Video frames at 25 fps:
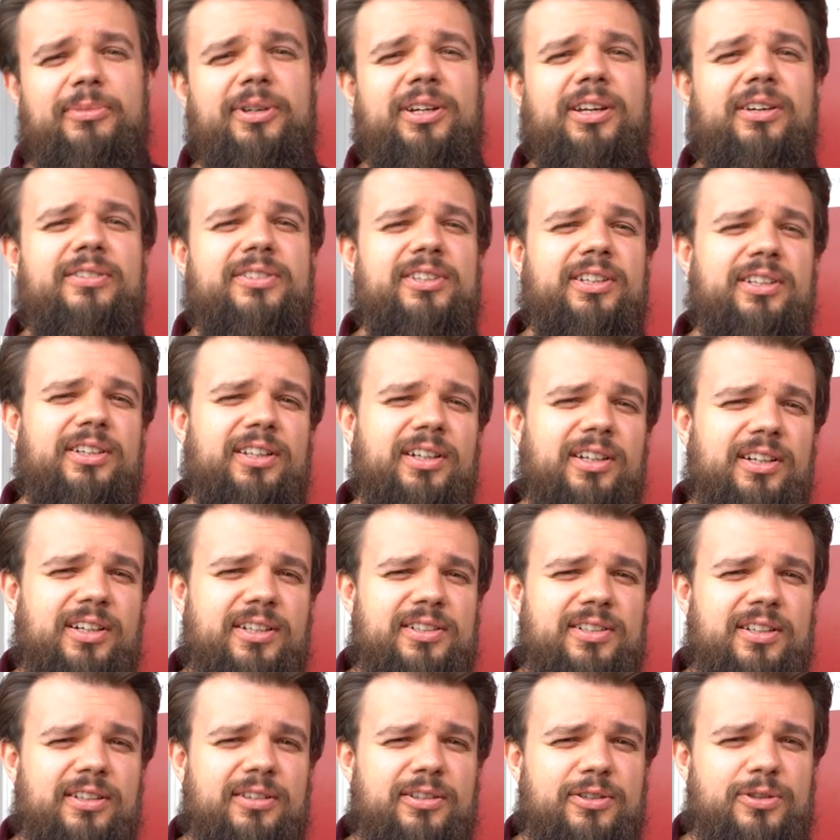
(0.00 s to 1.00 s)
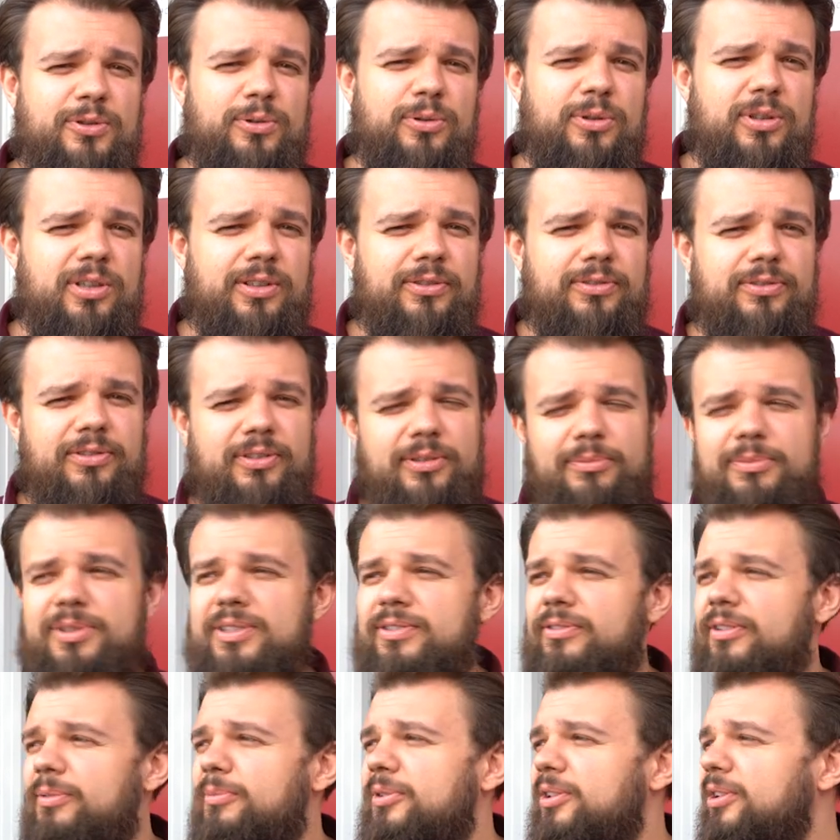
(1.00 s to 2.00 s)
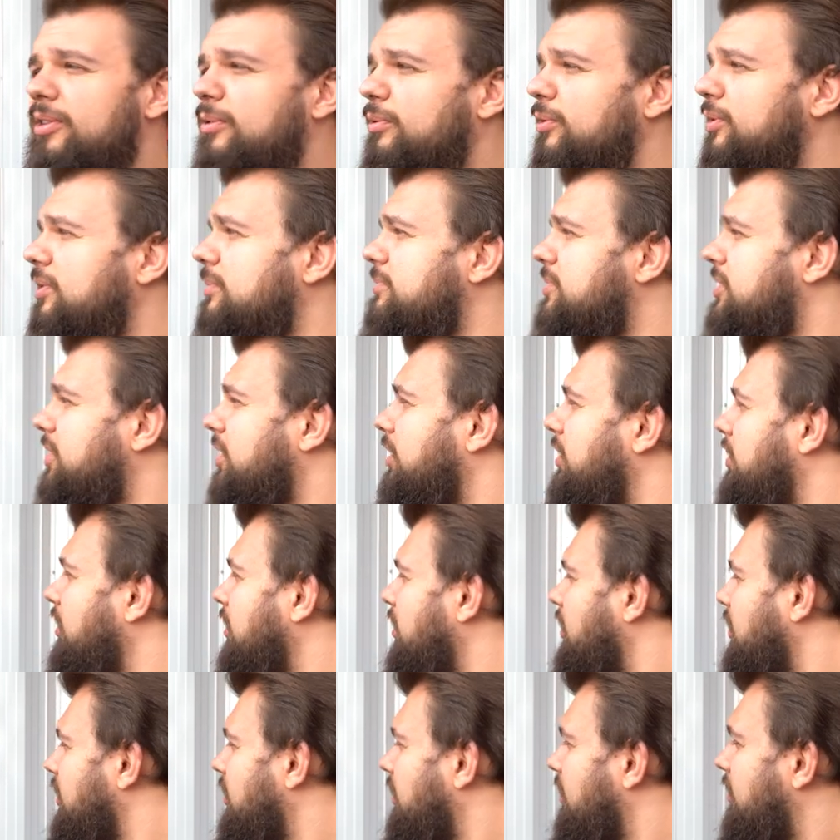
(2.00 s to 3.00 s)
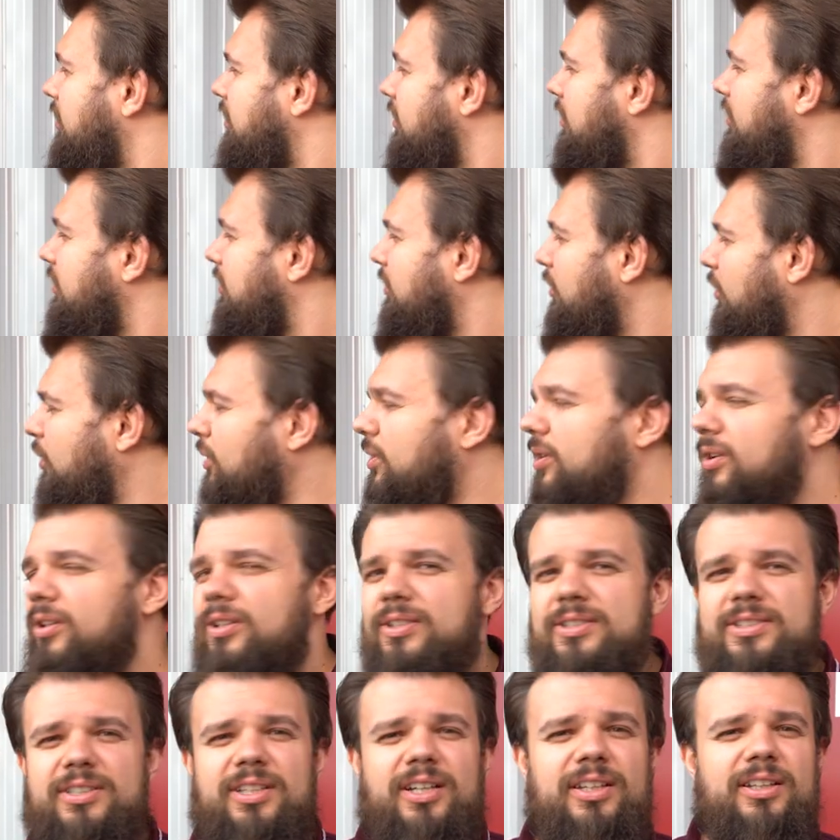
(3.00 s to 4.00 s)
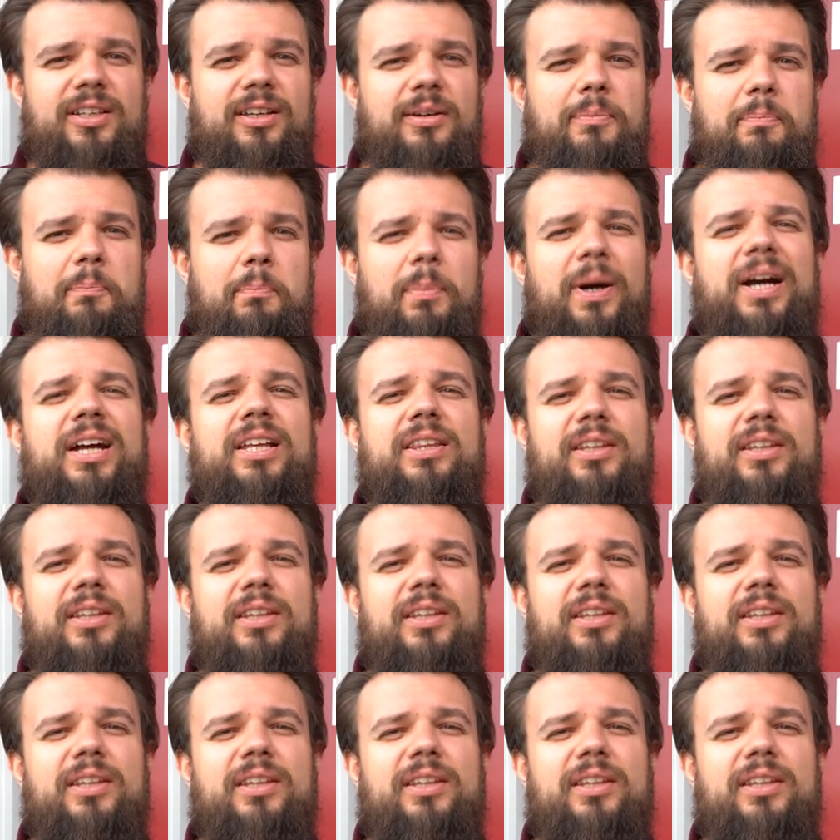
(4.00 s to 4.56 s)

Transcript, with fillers: As always, this is Alexander Sudarev, and we are near the Design and Technological Bureau.